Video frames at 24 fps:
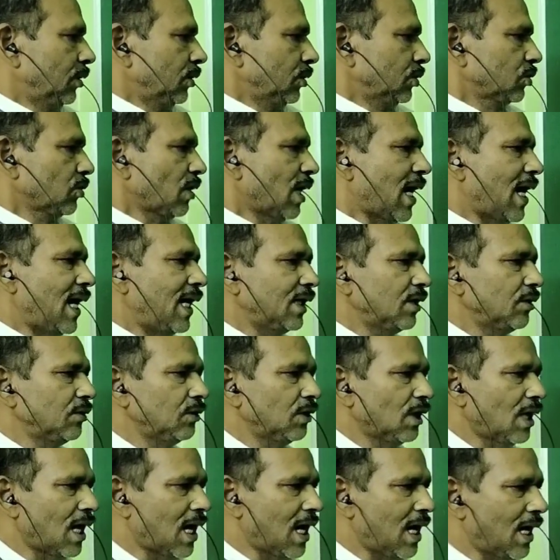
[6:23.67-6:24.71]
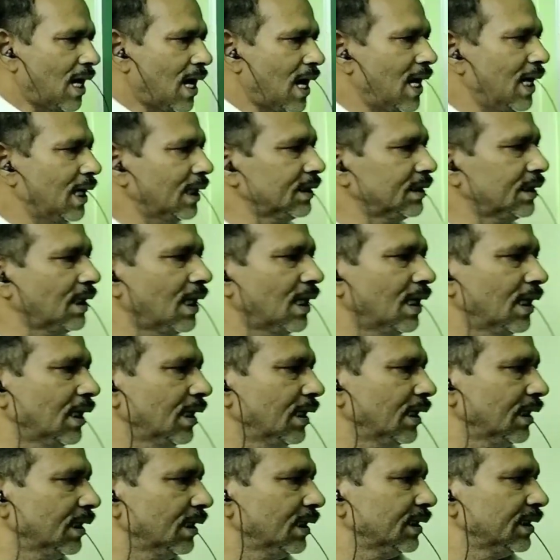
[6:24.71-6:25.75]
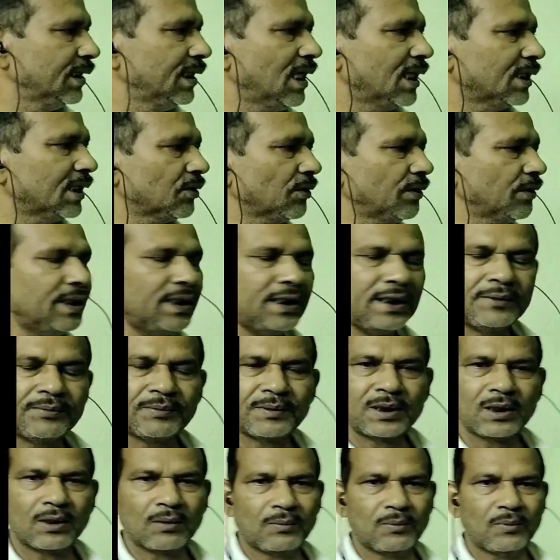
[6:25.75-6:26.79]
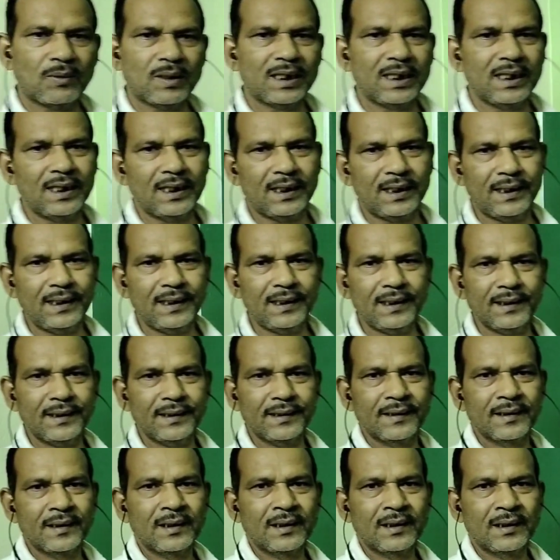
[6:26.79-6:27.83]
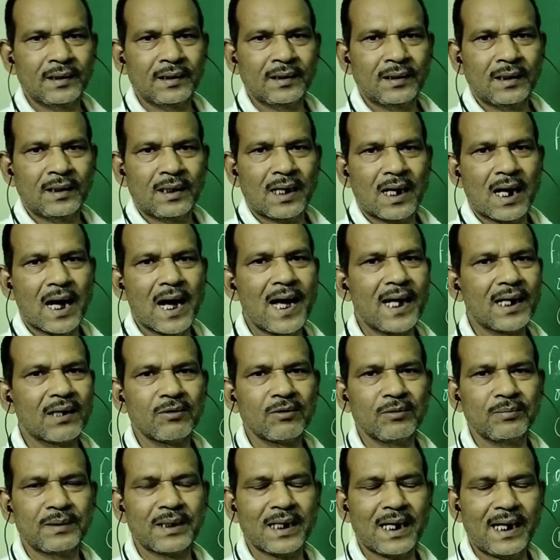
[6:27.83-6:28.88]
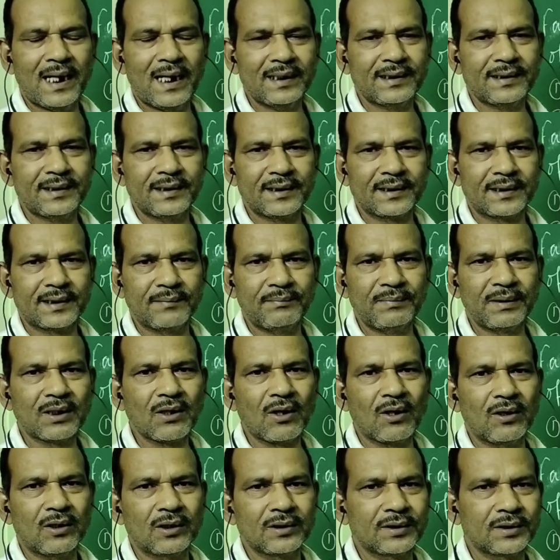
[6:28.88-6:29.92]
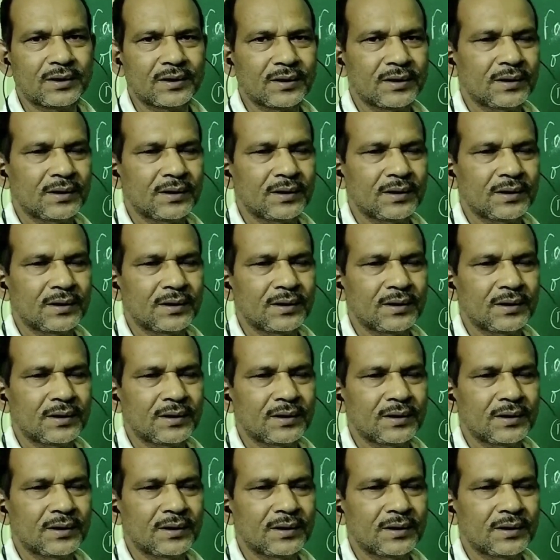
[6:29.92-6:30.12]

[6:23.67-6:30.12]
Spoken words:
So higher the electronegativity of A, higher with the acid, because